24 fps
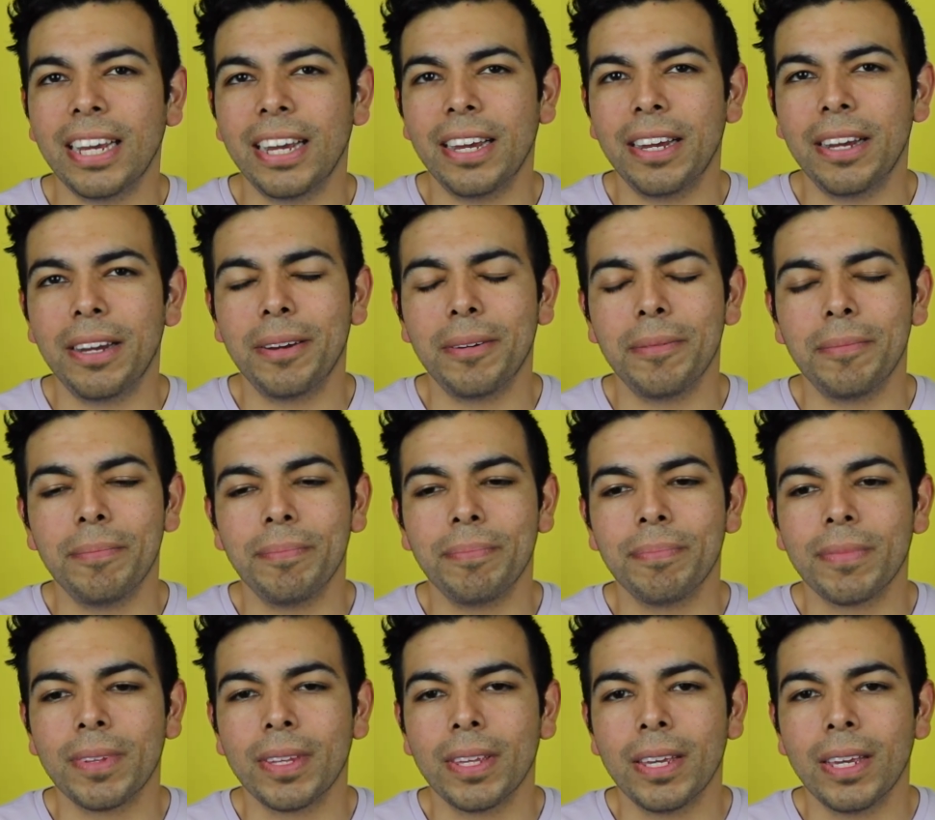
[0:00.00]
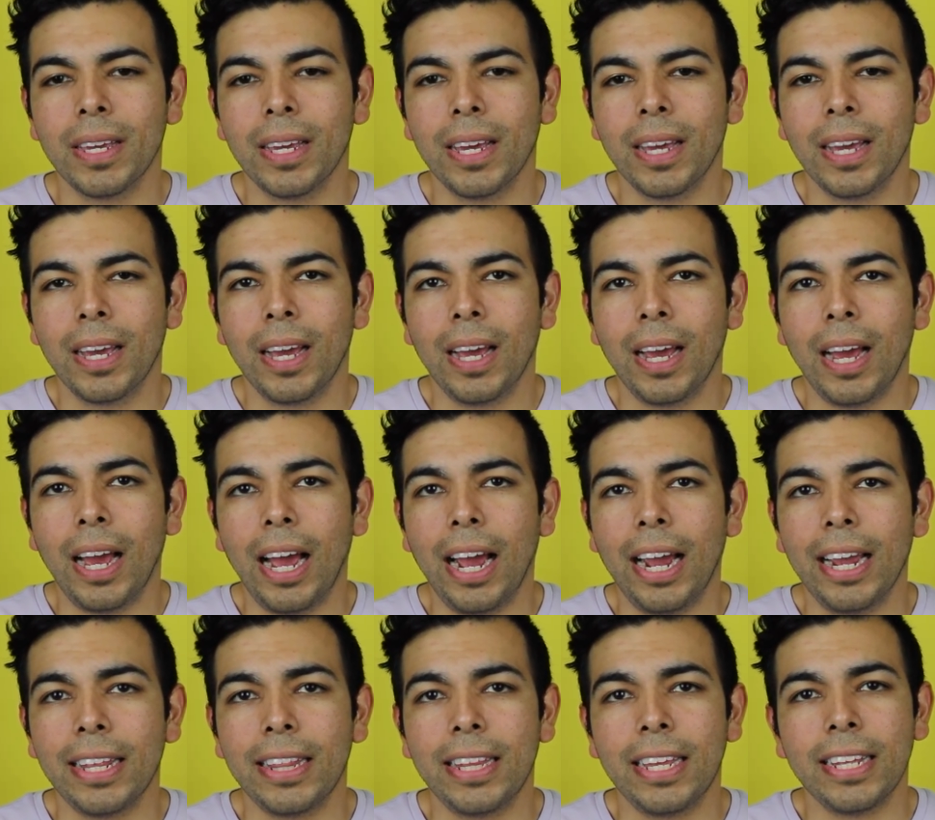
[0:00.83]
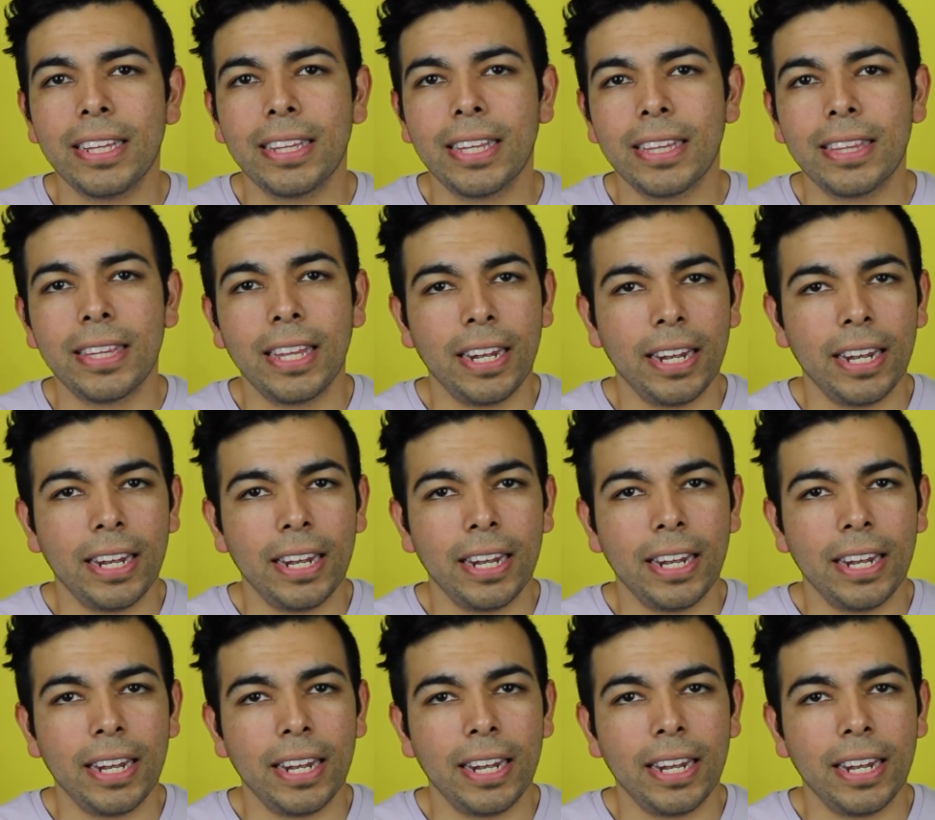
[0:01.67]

I think that the